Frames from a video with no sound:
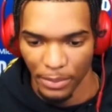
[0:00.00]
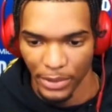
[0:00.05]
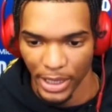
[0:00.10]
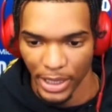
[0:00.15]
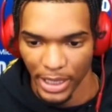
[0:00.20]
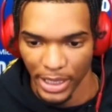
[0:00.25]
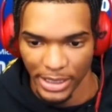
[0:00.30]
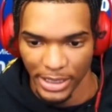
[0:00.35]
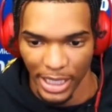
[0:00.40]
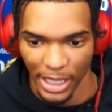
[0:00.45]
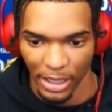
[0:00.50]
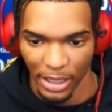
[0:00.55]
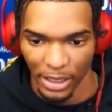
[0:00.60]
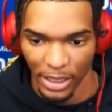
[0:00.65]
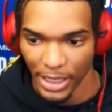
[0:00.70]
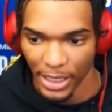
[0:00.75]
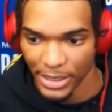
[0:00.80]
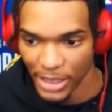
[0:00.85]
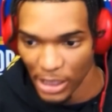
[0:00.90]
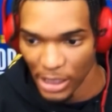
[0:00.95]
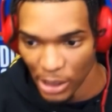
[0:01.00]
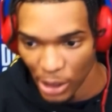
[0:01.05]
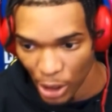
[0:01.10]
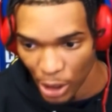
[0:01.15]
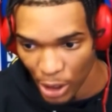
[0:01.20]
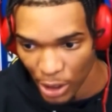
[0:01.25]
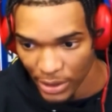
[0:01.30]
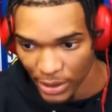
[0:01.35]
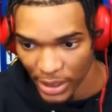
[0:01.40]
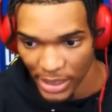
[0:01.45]
things they need to
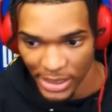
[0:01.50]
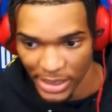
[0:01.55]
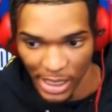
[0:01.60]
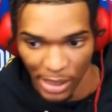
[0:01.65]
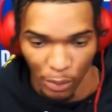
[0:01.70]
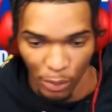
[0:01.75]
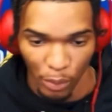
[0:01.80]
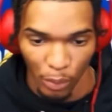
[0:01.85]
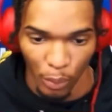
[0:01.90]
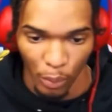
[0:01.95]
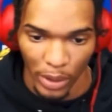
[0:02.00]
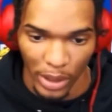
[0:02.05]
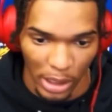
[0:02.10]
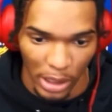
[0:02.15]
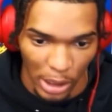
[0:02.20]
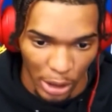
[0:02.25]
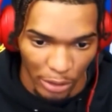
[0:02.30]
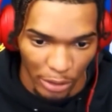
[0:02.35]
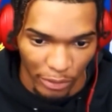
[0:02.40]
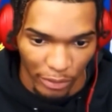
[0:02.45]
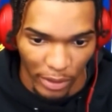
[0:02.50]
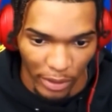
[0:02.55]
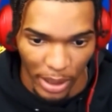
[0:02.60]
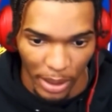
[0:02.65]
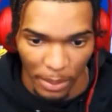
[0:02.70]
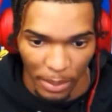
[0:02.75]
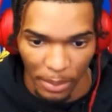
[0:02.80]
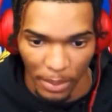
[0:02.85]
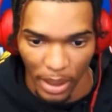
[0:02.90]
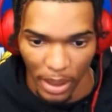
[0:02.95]
learn, things they want to learn
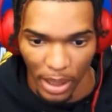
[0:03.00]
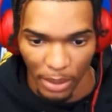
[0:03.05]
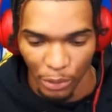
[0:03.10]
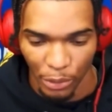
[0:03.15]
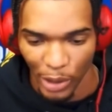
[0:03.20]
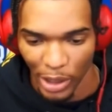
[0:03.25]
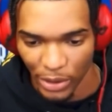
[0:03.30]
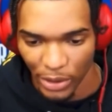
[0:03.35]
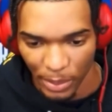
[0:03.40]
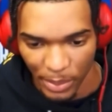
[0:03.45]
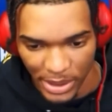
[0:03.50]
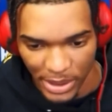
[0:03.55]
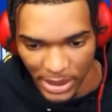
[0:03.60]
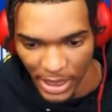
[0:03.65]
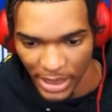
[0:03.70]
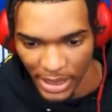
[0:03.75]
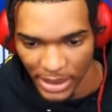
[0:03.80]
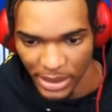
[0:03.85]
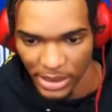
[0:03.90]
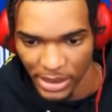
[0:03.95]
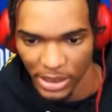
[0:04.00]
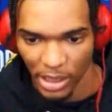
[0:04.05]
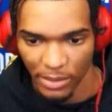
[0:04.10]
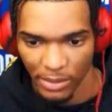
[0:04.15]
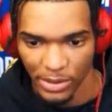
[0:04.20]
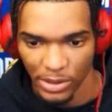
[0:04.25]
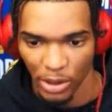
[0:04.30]
from throughout their mistakes and stuff.